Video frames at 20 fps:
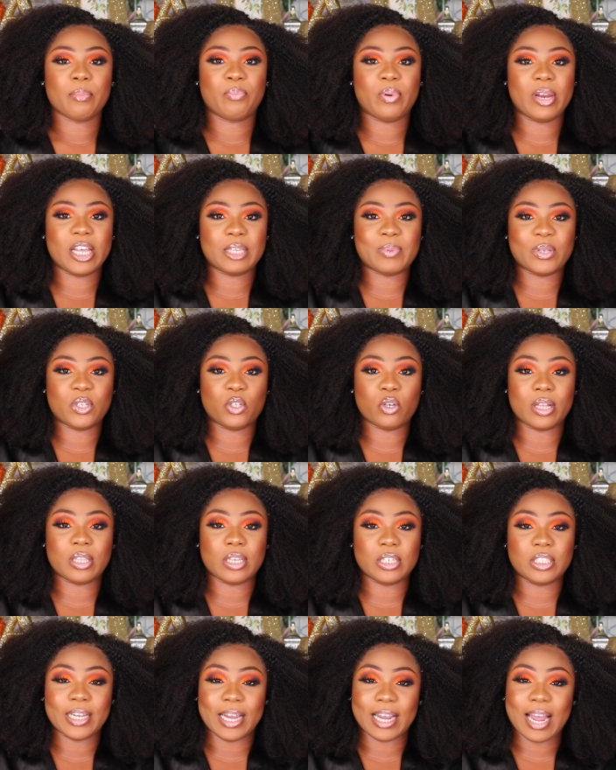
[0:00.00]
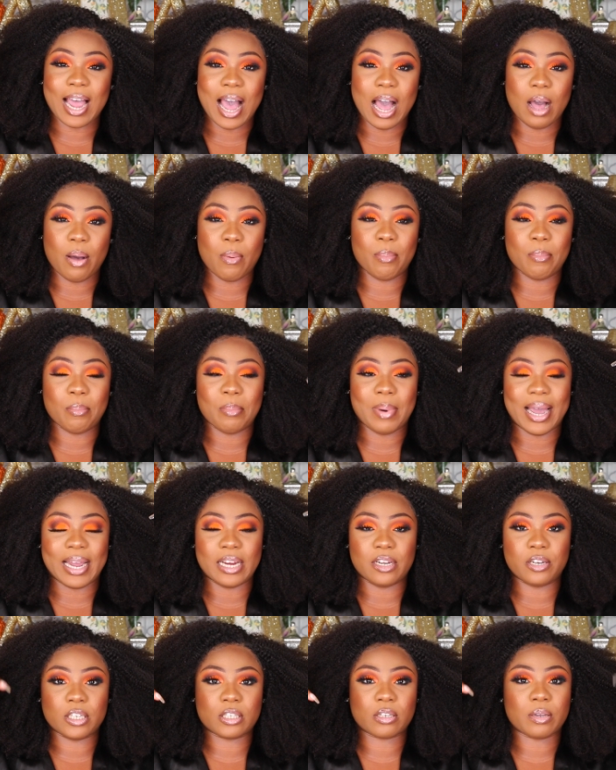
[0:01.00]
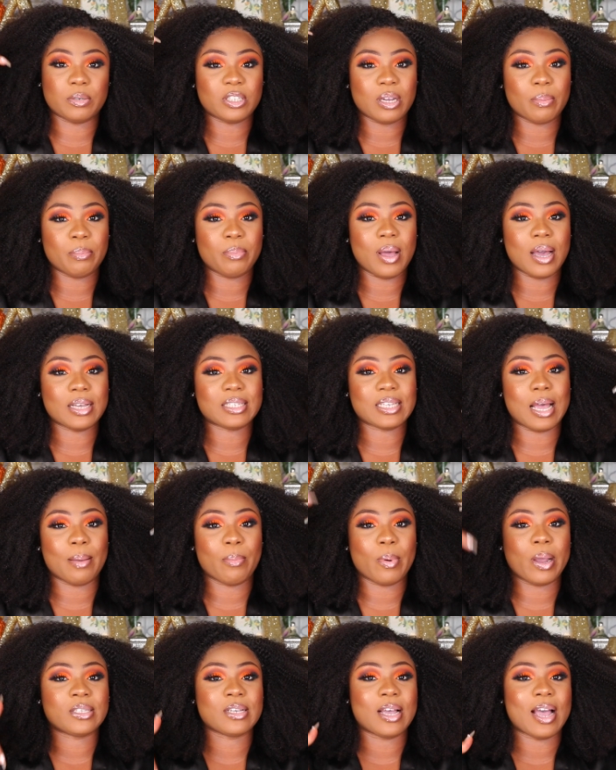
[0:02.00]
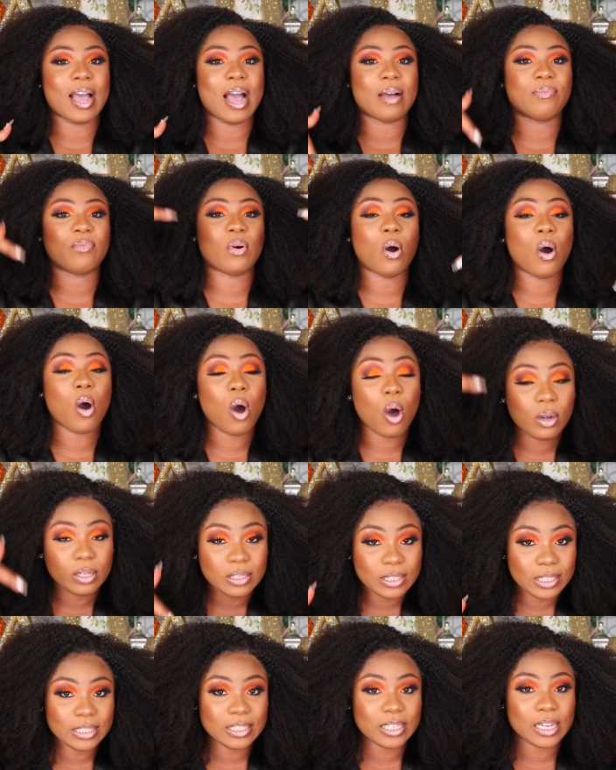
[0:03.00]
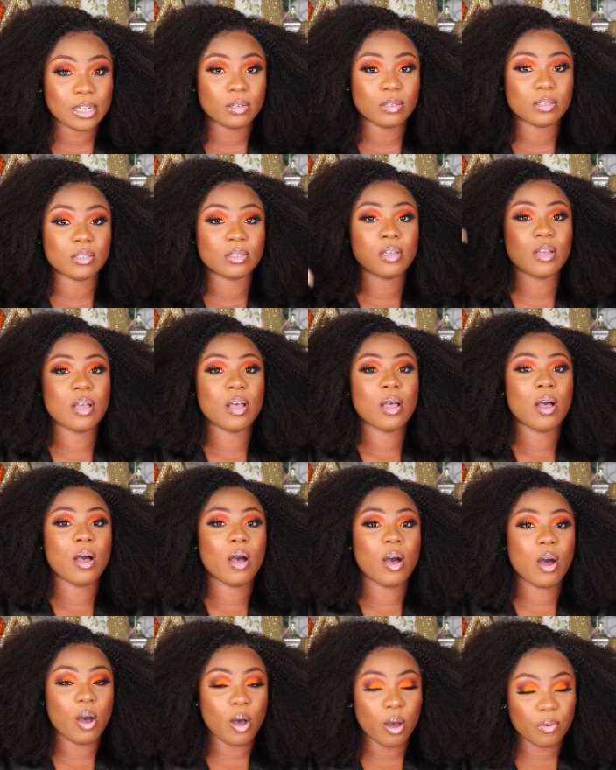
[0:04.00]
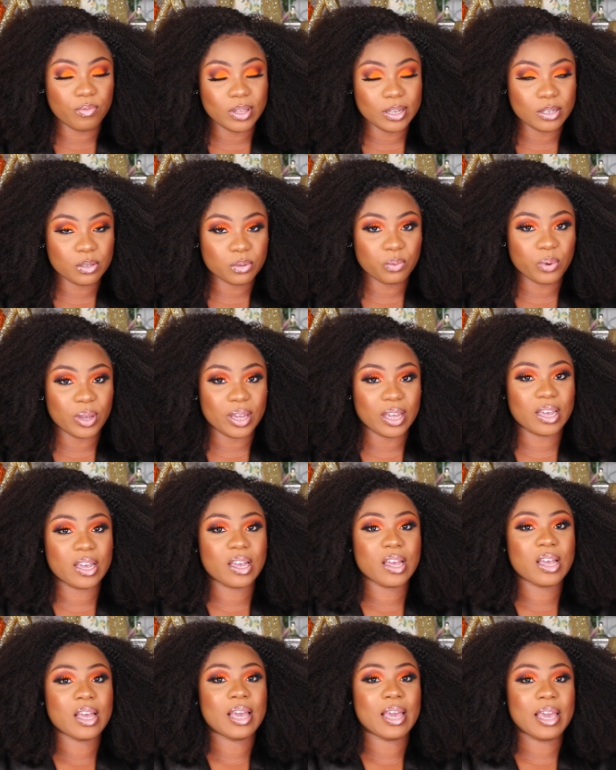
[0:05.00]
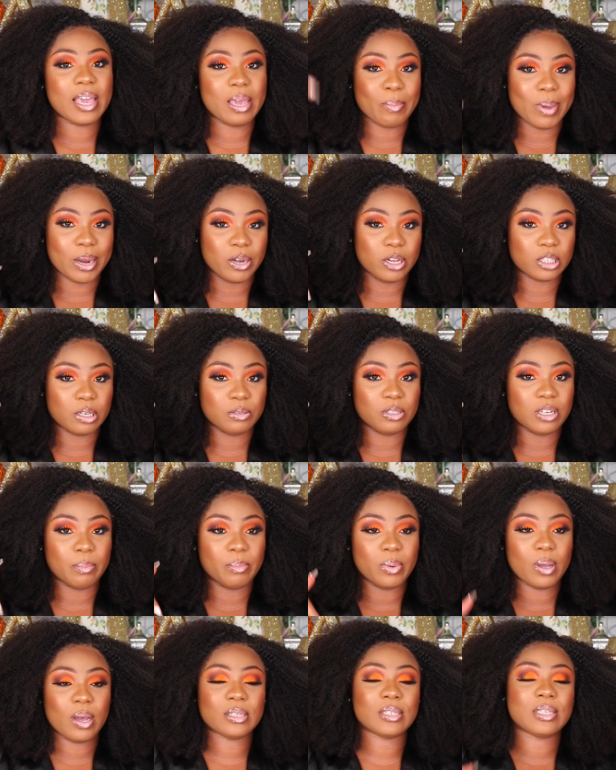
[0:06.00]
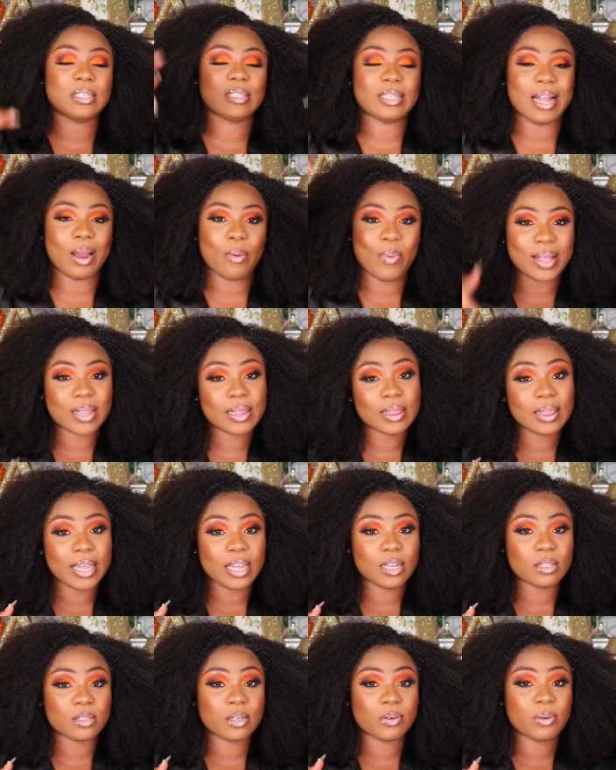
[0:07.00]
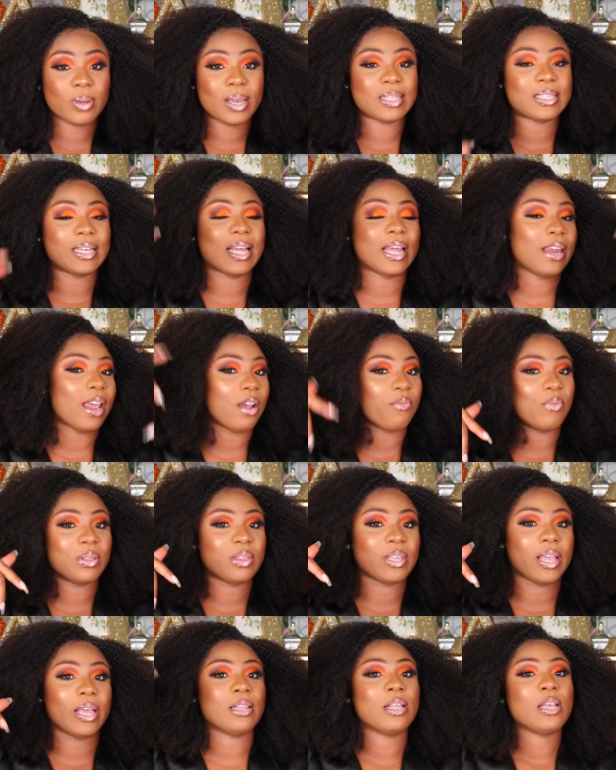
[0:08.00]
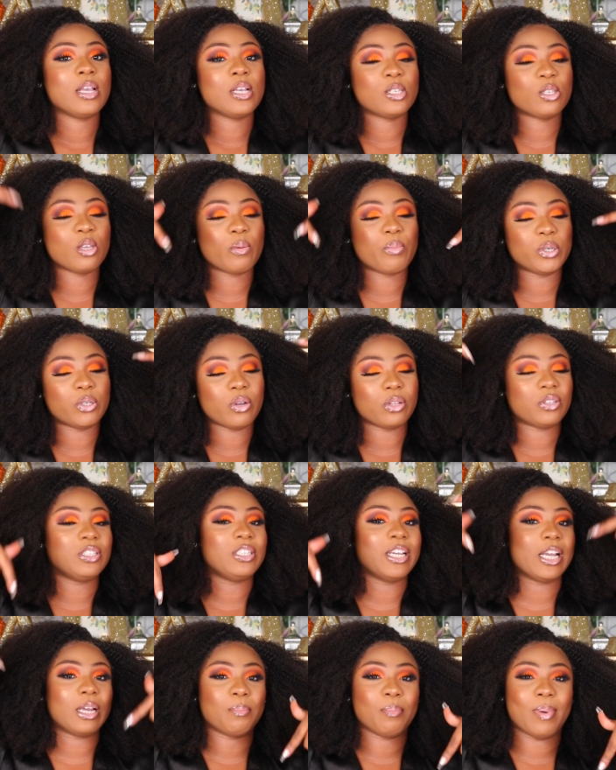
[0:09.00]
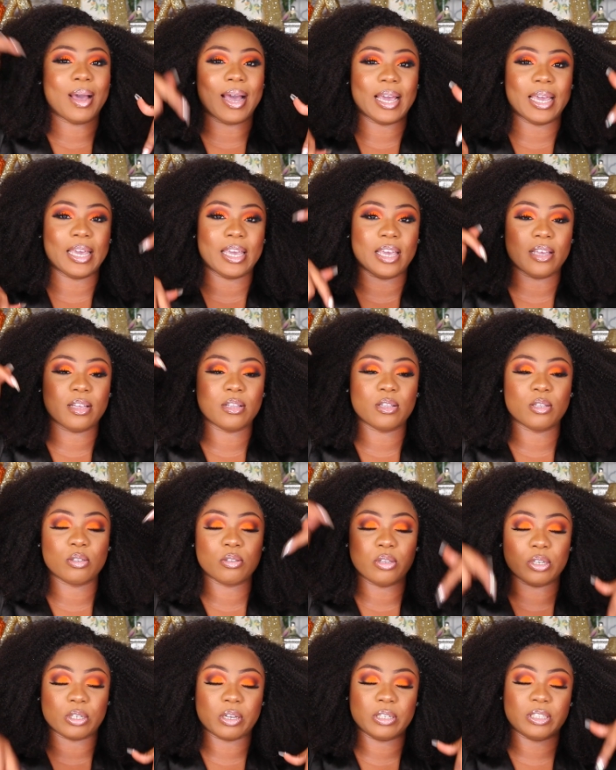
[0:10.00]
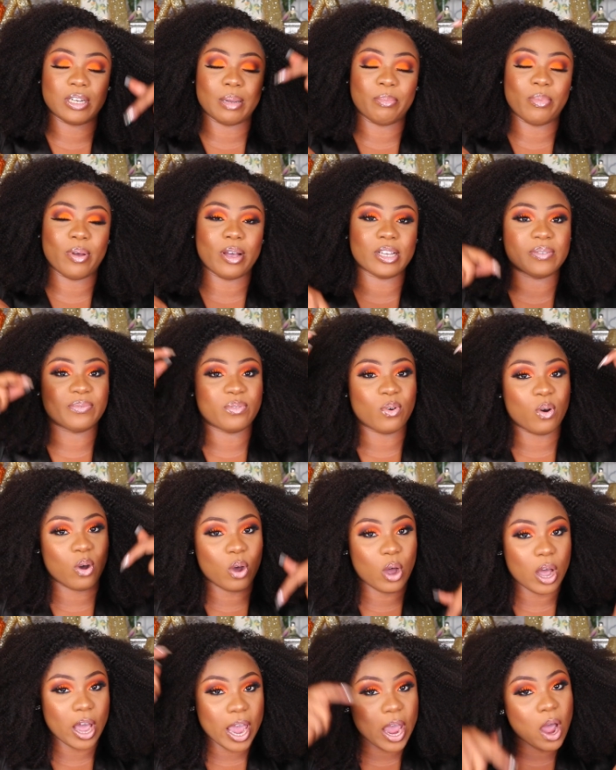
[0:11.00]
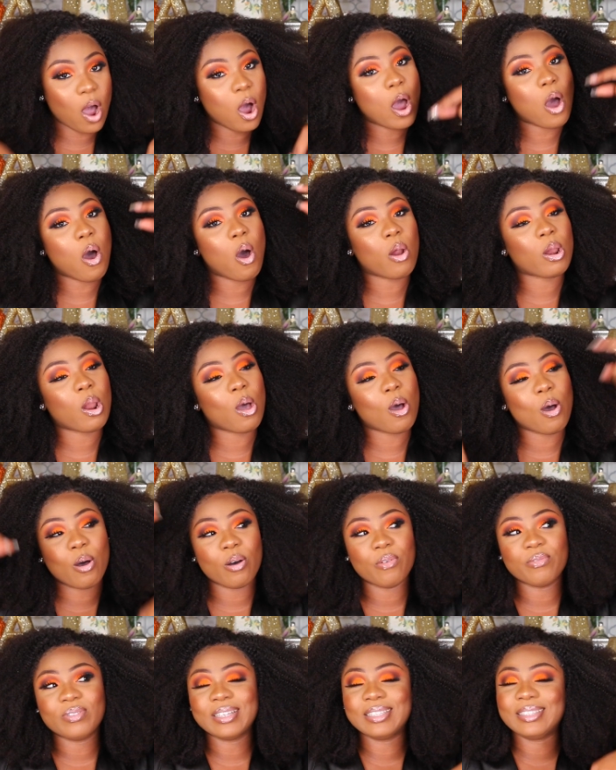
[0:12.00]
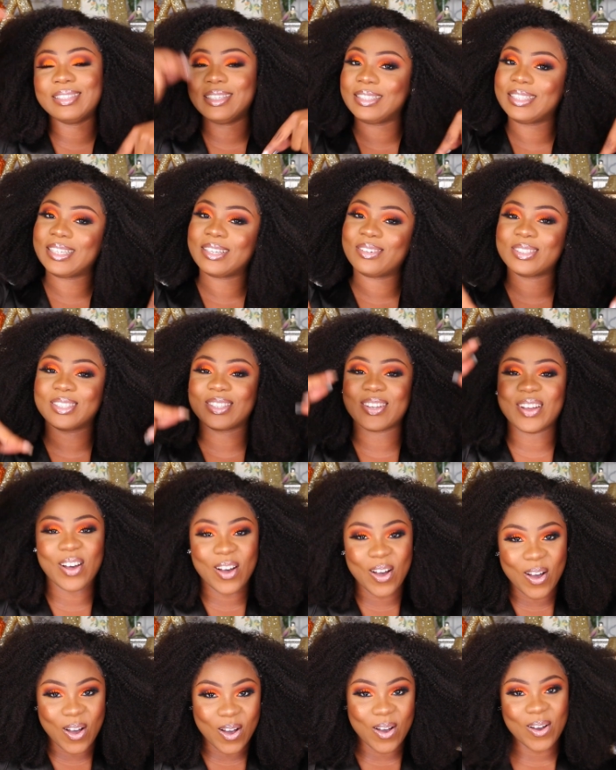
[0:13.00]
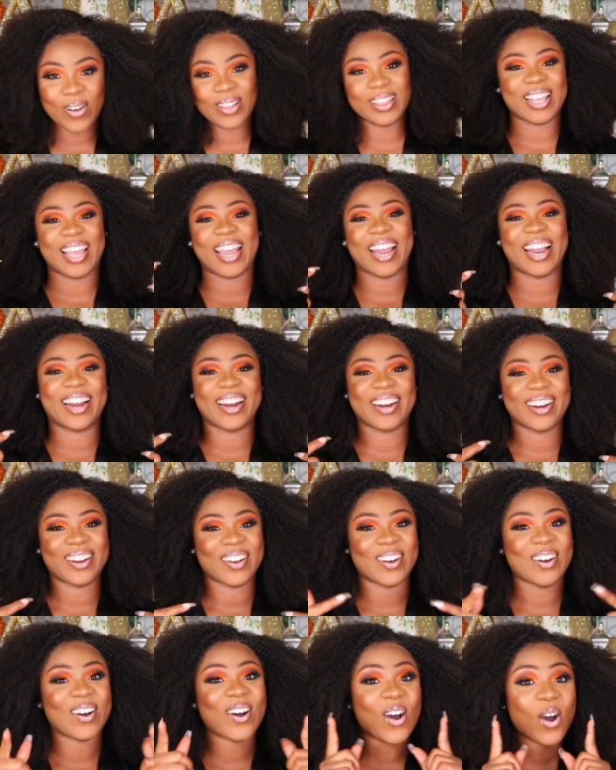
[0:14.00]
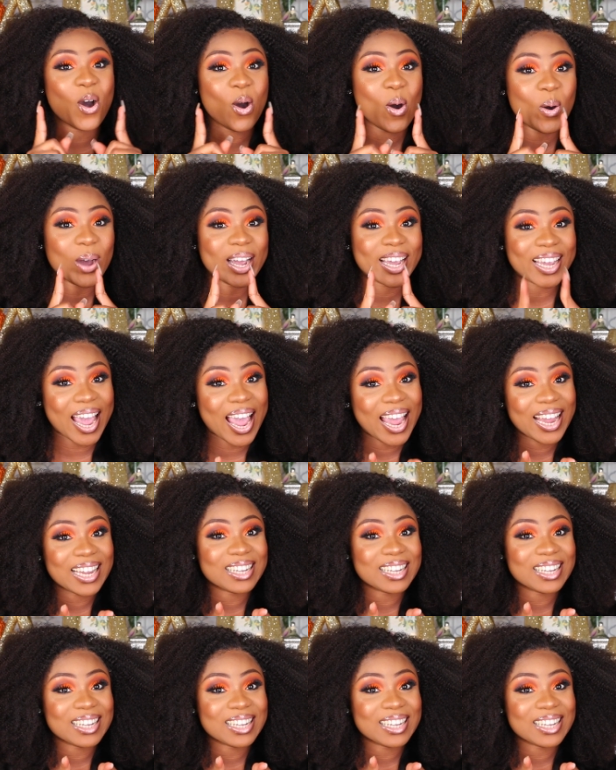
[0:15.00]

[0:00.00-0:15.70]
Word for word: Please be sure to check out my description box. I'm going to have all details of this wig in my description box, direct link to it and everything. So be sure to check my description box for all of the details on the hair. Okay.